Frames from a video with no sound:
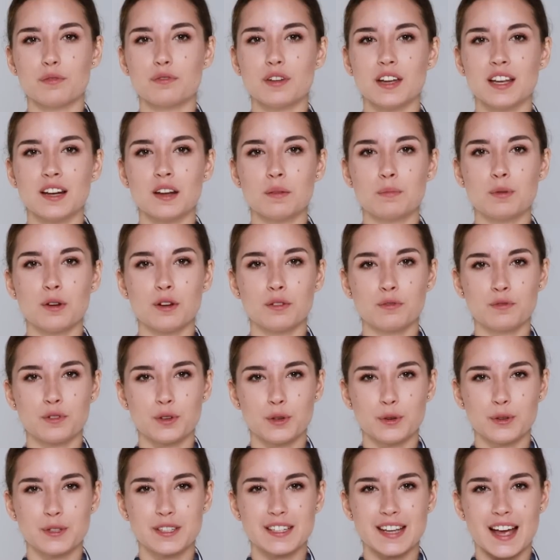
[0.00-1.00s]
available
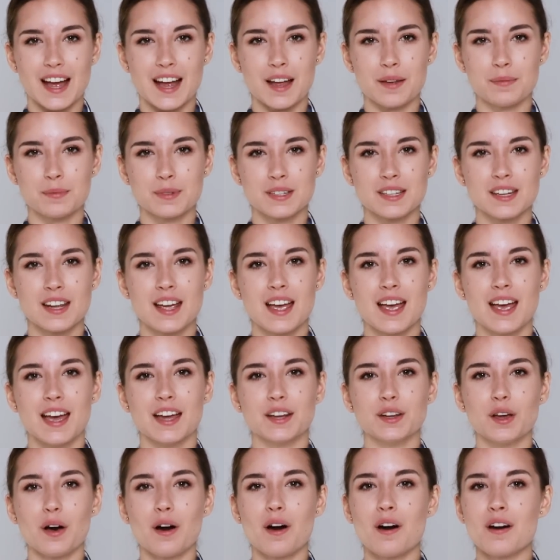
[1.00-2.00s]
fuel types,
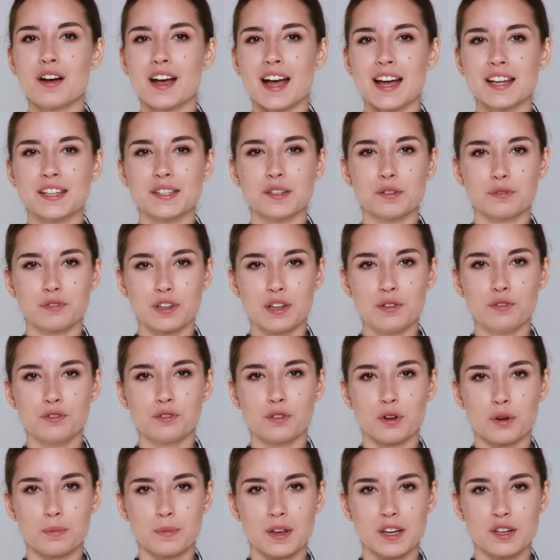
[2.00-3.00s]
and all kinds of
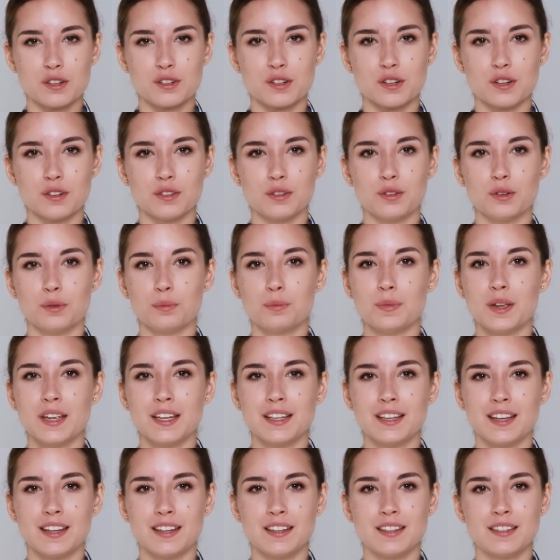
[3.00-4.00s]
information you
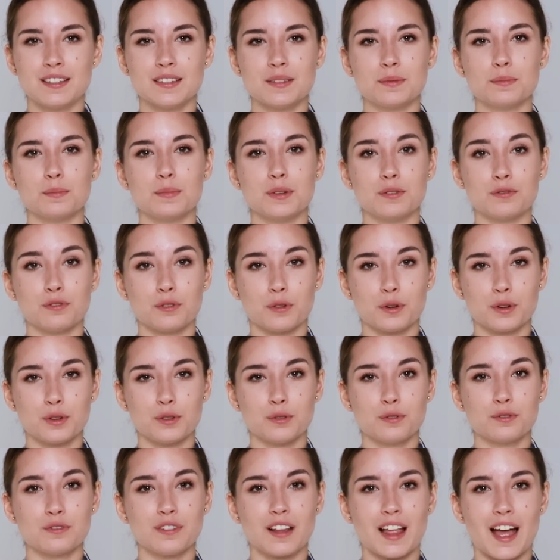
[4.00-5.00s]
may need before
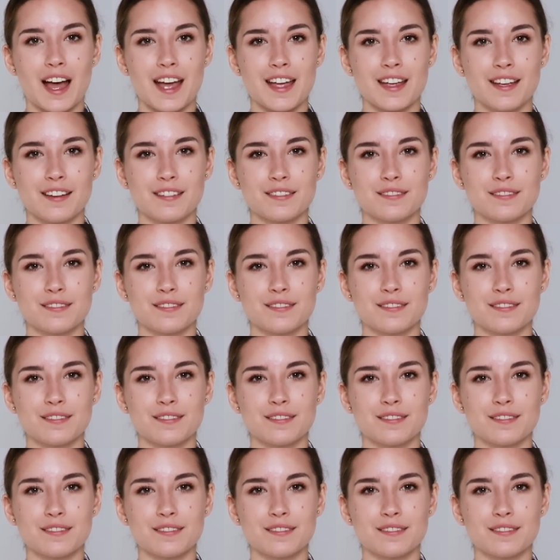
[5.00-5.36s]
you fly.